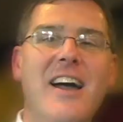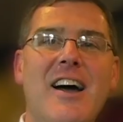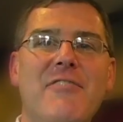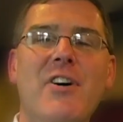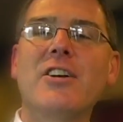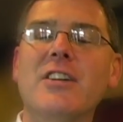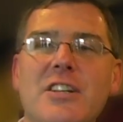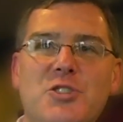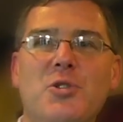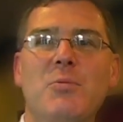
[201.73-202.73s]
I found it
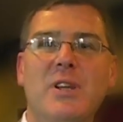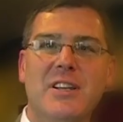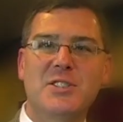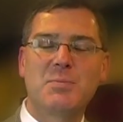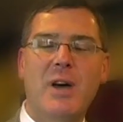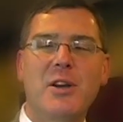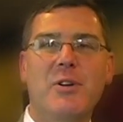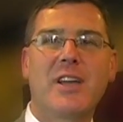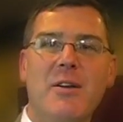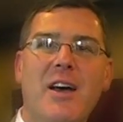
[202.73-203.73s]
extremely
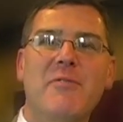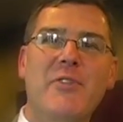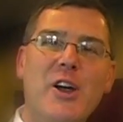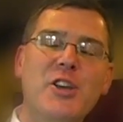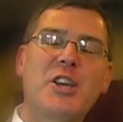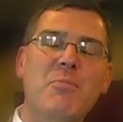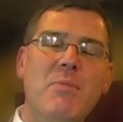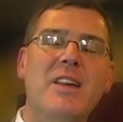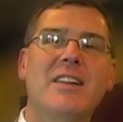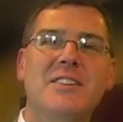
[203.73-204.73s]
inspiring. I, am very
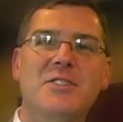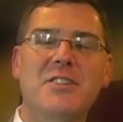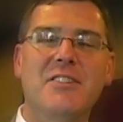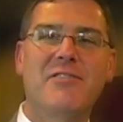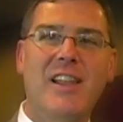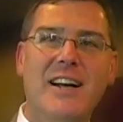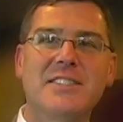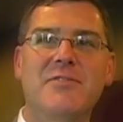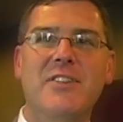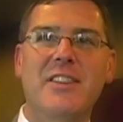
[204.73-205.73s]
committed to the
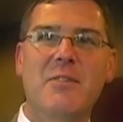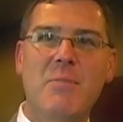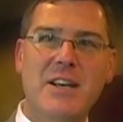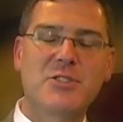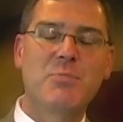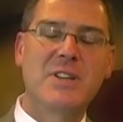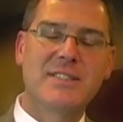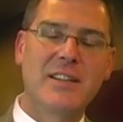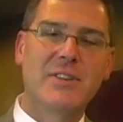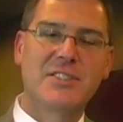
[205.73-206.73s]
philosophy that
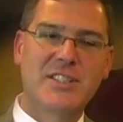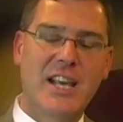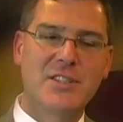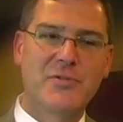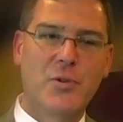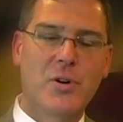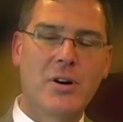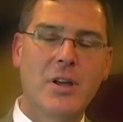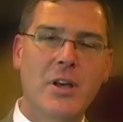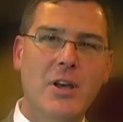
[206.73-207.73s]
Masterpiece Living stands for.
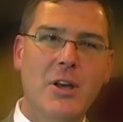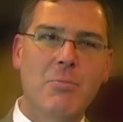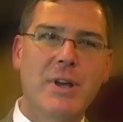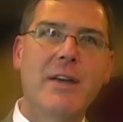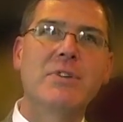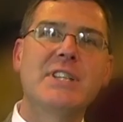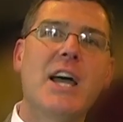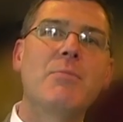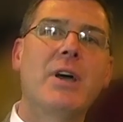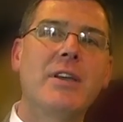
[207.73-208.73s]
But every
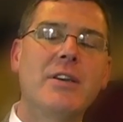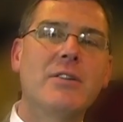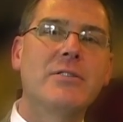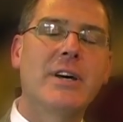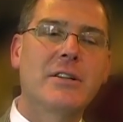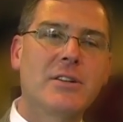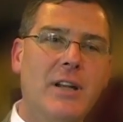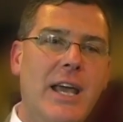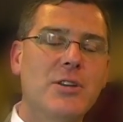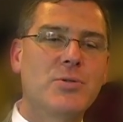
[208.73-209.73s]
time I hear Dr.
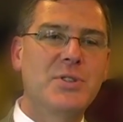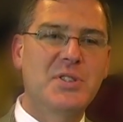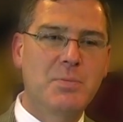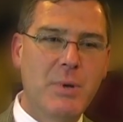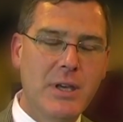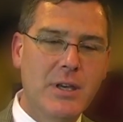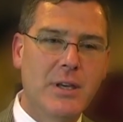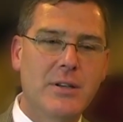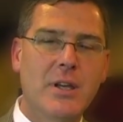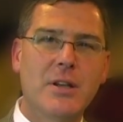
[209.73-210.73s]
Landry
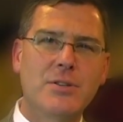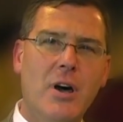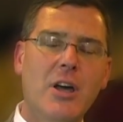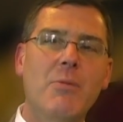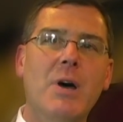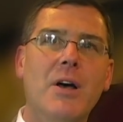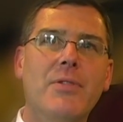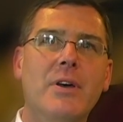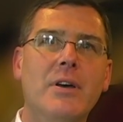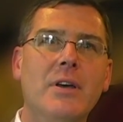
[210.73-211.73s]
speak and, and talk
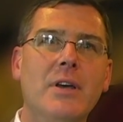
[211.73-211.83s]
about the,